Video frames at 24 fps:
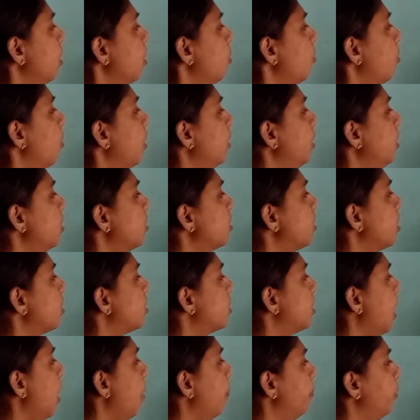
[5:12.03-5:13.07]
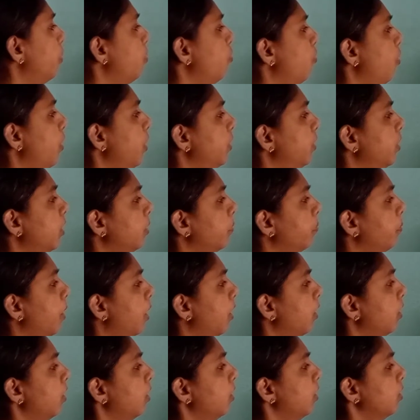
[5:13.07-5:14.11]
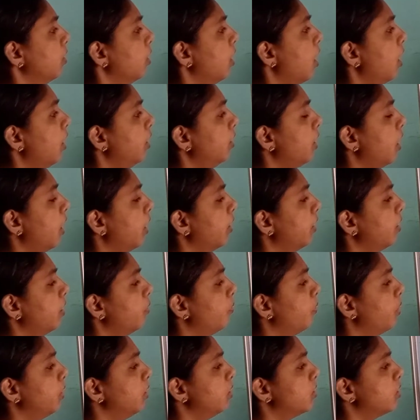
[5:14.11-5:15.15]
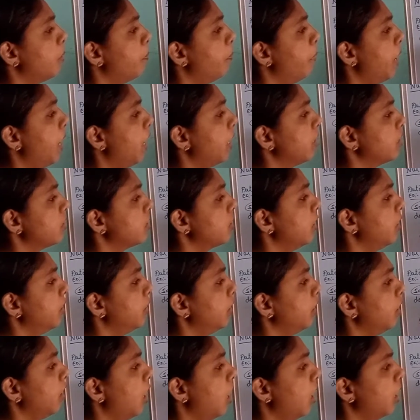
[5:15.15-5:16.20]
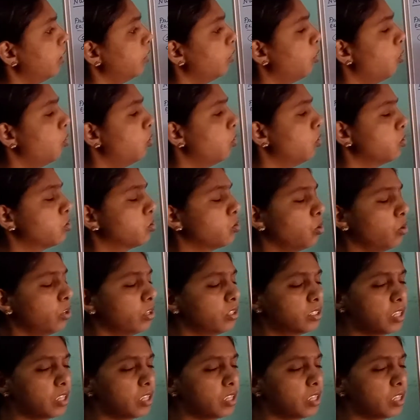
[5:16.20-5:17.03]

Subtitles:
One is the saprophytic and another one is the parasitic and holozoic.